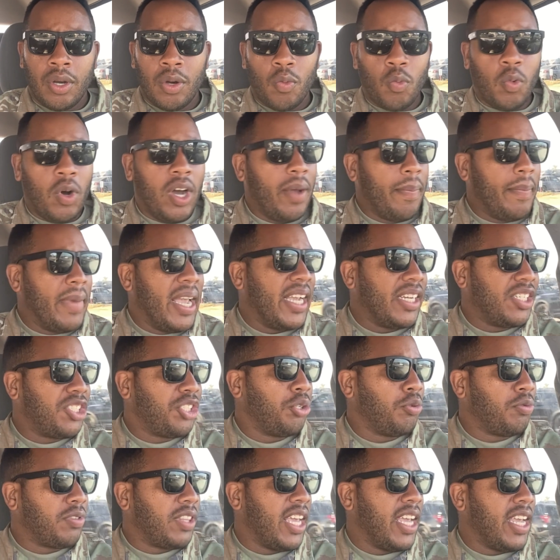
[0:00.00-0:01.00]
what makes
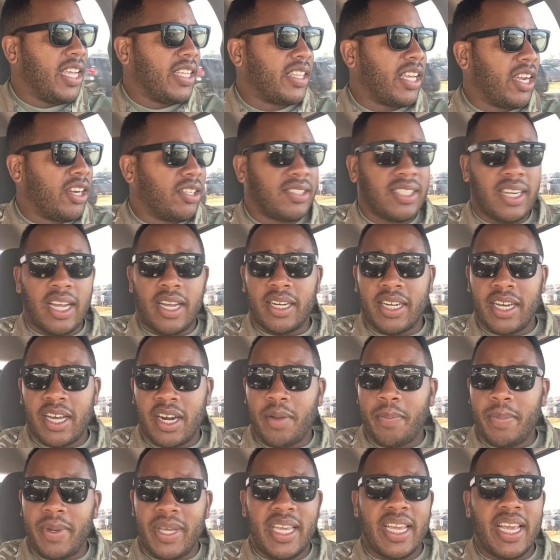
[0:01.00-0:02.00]
you think there's not
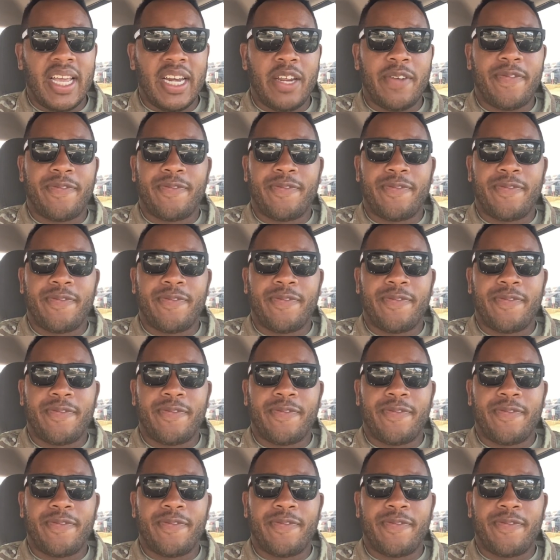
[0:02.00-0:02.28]
gonna be any